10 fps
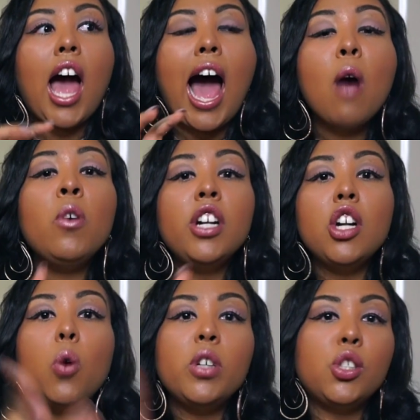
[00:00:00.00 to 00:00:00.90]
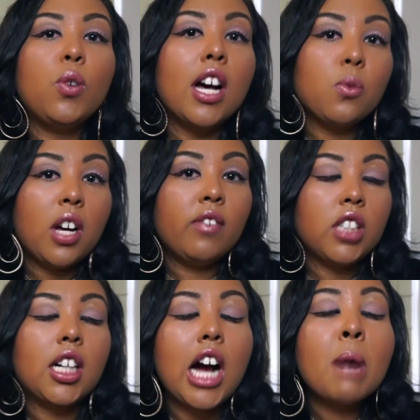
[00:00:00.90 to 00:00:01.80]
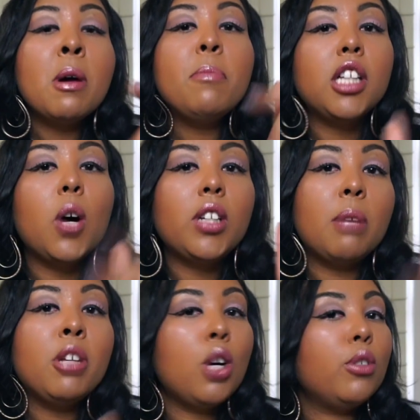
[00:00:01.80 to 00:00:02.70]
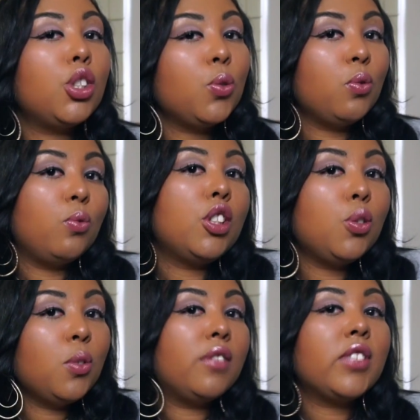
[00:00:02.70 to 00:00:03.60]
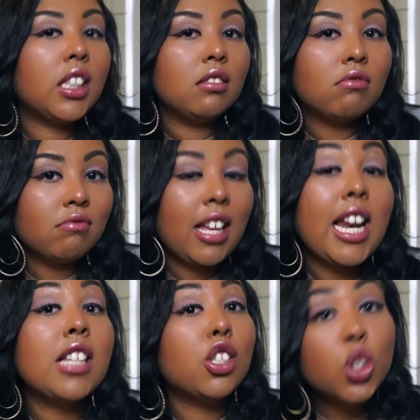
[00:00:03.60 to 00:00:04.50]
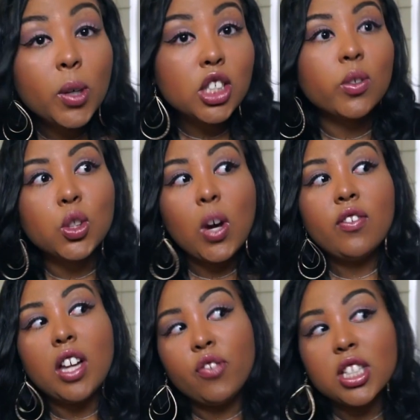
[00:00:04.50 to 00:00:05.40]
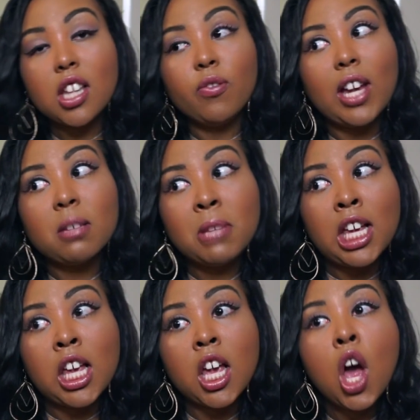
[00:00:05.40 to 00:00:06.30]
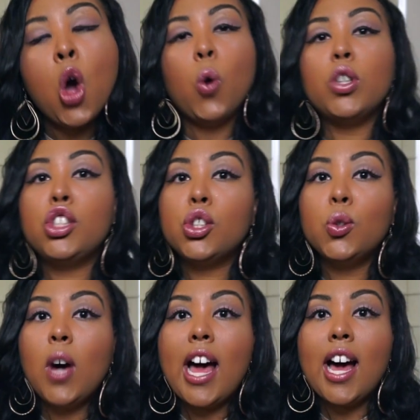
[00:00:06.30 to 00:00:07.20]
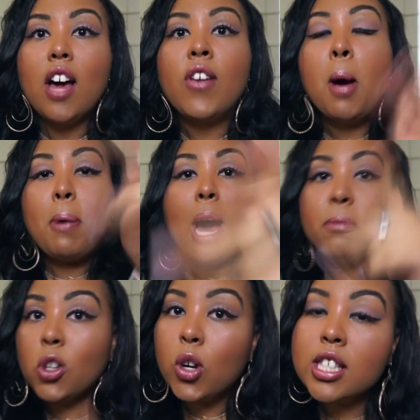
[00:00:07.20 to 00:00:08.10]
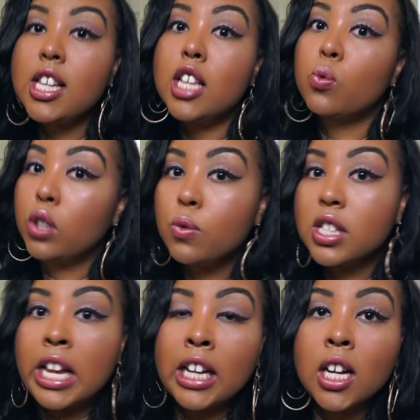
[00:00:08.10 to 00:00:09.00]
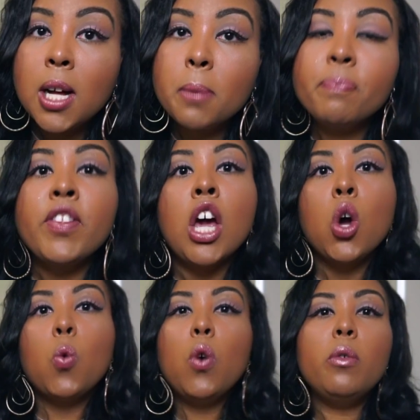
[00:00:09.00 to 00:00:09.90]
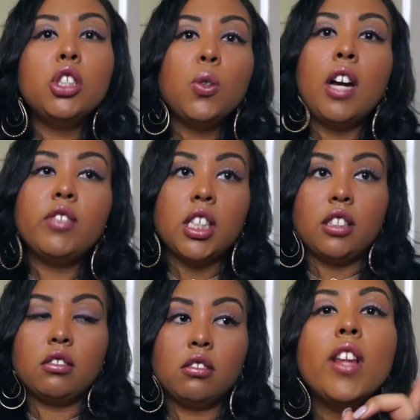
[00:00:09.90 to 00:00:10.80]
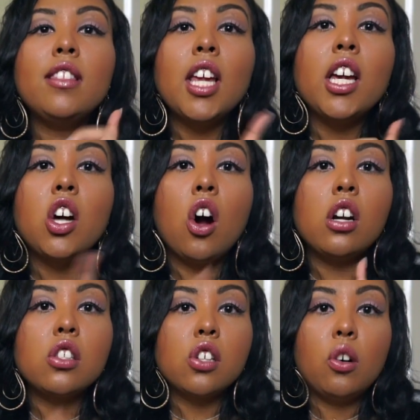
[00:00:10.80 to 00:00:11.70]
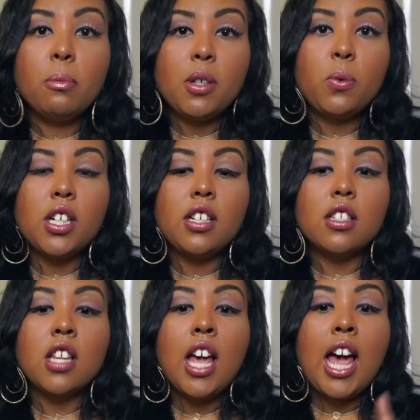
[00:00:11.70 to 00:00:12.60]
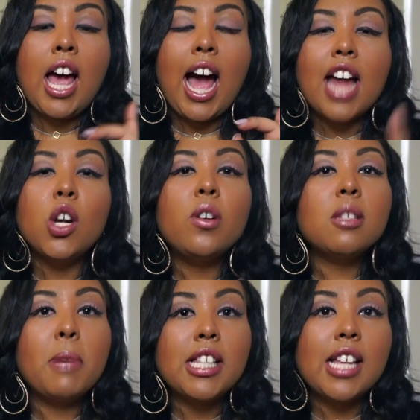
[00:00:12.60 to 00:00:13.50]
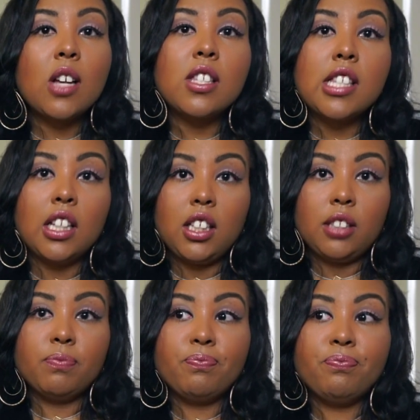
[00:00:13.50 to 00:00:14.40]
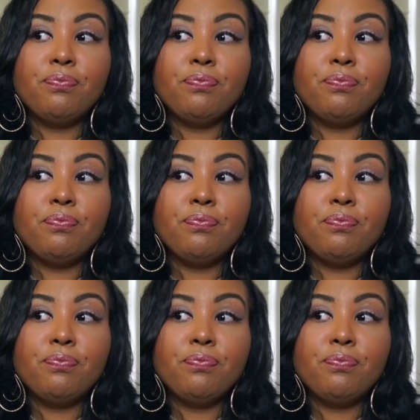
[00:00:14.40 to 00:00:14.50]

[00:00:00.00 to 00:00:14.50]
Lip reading: I want to know what you guys would have done. Comment below and let me know what you would have done in that situation. Would you have left your stuff like me? Would you have popped on sis when you seen them? What would you have done? One thing Carter told me was, I know this may sound silly,